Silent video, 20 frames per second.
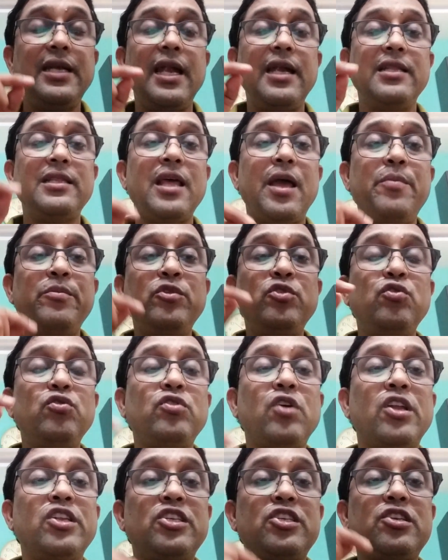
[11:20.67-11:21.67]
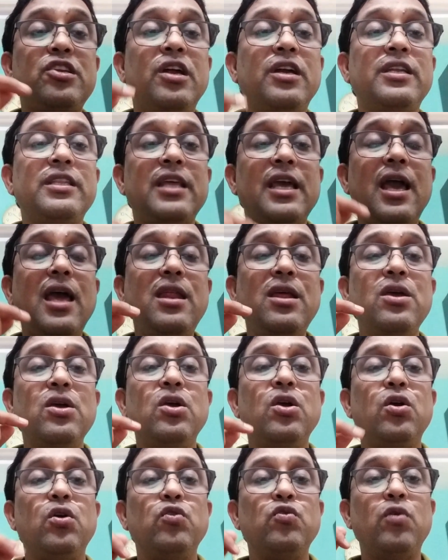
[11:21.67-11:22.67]
them to construct their
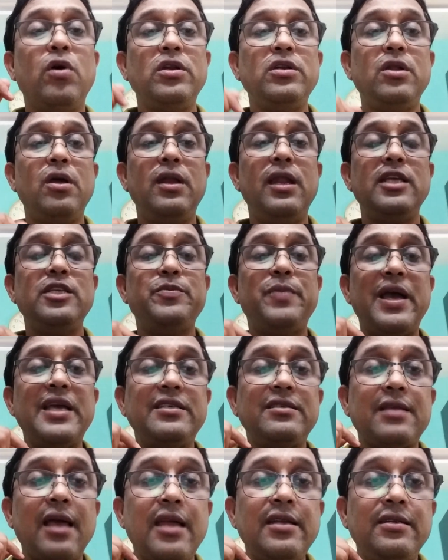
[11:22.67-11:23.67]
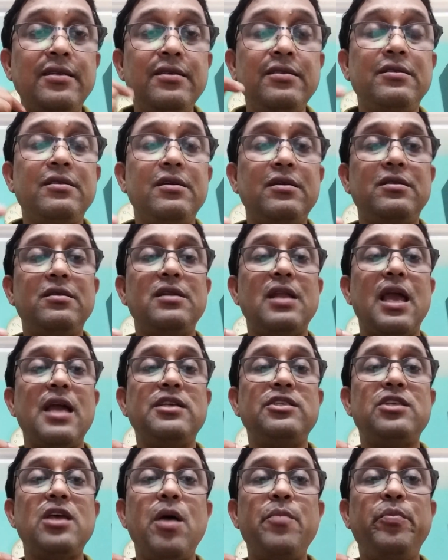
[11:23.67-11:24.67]
own knowledge by citing certain
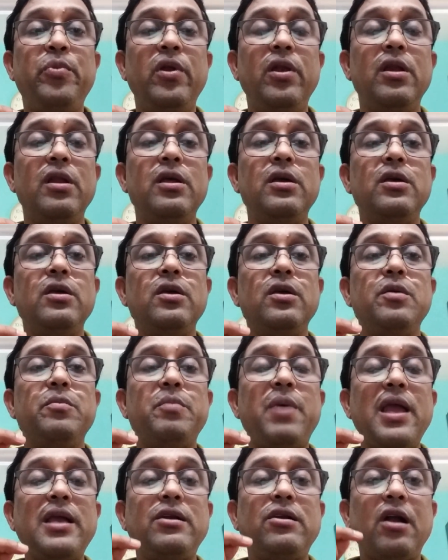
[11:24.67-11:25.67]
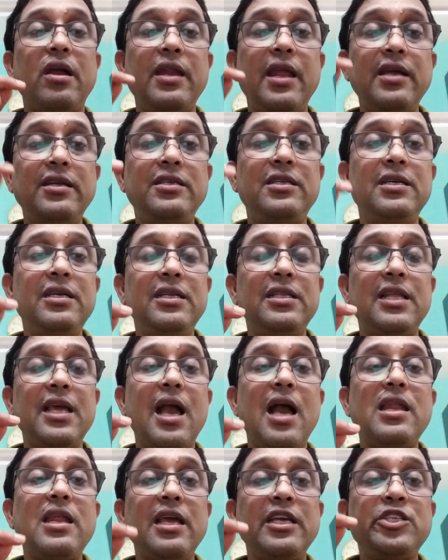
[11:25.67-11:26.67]
example, by connecting
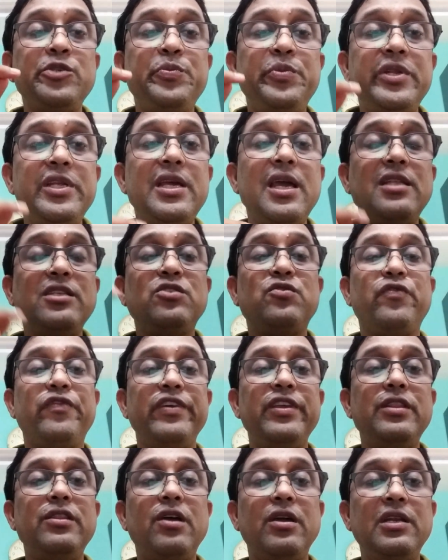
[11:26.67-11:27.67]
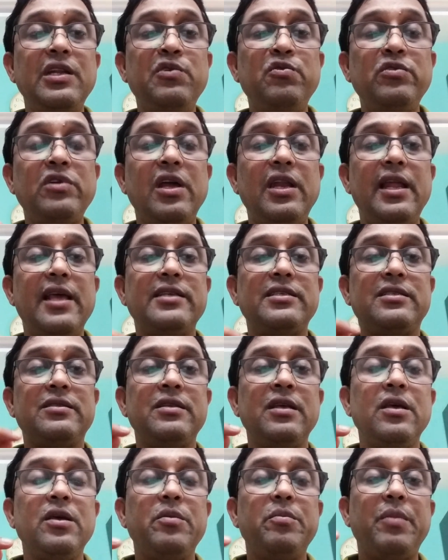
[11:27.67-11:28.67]
their experience with the new knowledge,
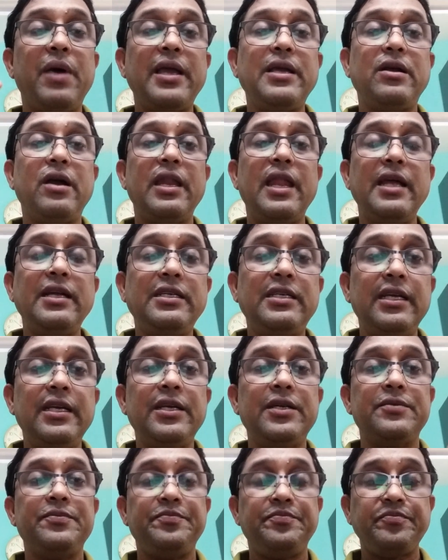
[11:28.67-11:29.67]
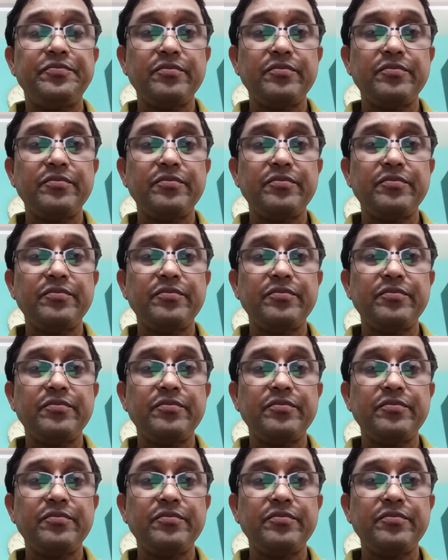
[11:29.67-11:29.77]
by connecting